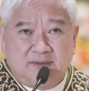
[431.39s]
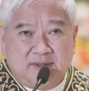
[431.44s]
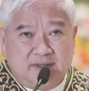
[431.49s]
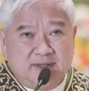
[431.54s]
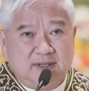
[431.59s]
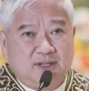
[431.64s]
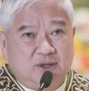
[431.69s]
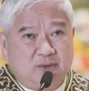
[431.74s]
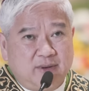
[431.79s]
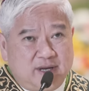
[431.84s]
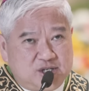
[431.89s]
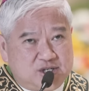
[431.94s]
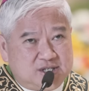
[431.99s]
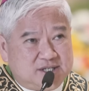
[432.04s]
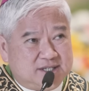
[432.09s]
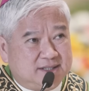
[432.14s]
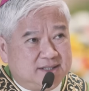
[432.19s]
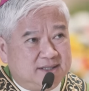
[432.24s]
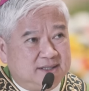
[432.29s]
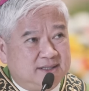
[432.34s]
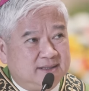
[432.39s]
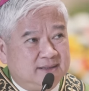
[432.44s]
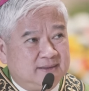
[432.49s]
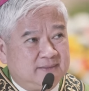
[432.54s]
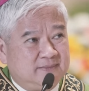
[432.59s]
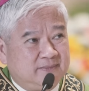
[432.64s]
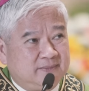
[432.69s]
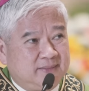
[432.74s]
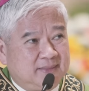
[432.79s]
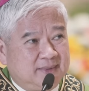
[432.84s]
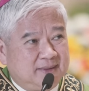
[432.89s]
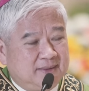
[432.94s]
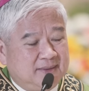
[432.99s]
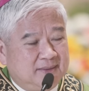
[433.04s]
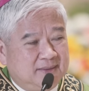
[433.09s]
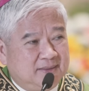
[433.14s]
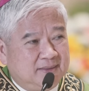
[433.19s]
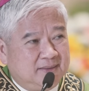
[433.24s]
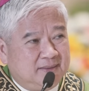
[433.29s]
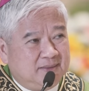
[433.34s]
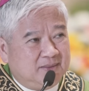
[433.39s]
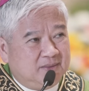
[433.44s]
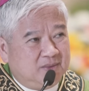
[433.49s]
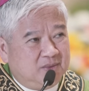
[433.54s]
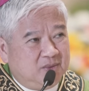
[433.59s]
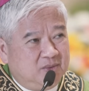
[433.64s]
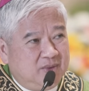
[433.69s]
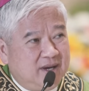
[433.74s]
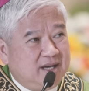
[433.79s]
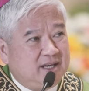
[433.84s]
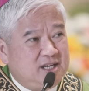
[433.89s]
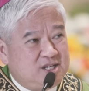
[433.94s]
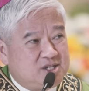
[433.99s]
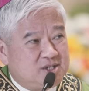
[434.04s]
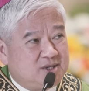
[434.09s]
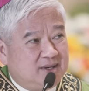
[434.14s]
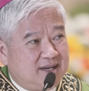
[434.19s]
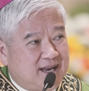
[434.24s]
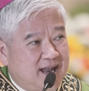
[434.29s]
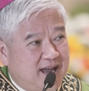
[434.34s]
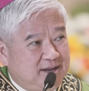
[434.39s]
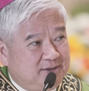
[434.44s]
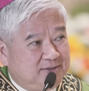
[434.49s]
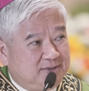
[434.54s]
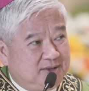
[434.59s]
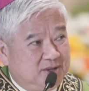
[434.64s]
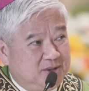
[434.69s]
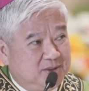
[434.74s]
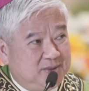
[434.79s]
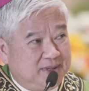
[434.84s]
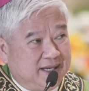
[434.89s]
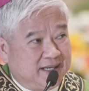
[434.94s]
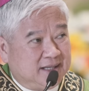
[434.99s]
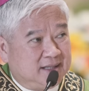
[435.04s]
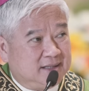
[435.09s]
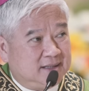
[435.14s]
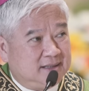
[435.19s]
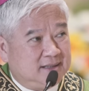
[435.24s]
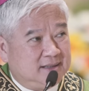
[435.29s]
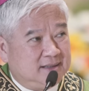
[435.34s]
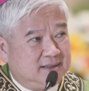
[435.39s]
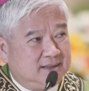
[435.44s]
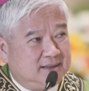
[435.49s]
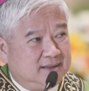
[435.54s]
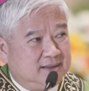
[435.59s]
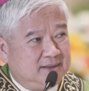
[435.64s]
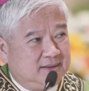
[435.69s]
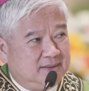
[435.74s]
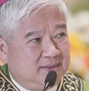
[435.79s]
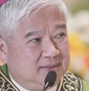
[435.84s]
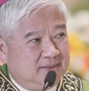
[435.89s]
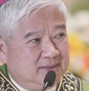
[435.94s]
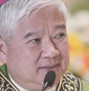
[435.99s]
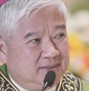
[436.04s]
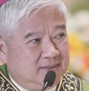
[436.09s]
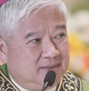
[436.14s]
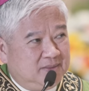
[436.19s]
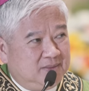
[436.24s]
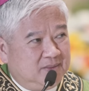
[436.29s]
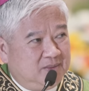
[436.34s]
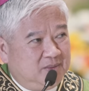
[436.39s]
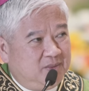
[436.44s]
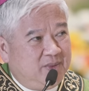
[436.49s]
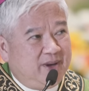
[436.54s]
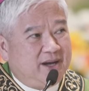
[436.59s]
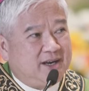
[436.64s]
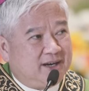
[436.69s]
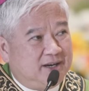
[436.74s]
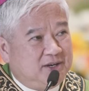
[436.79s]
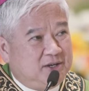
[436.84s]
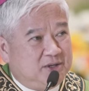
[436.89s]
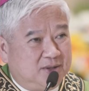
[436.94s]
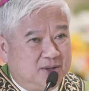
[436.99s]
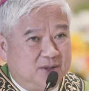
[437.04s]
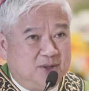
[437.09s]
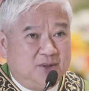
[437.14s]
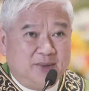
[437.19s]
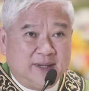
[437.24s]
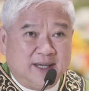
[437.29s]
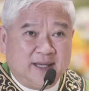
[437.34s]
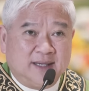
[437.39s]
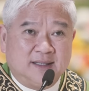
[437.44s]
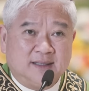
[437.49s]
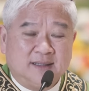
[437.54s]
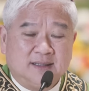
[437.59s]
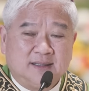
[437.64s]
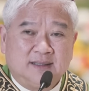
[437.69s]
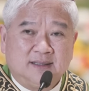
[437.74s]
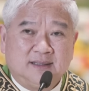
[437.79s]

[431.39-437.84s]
Third question, where is your life going? Where are you going?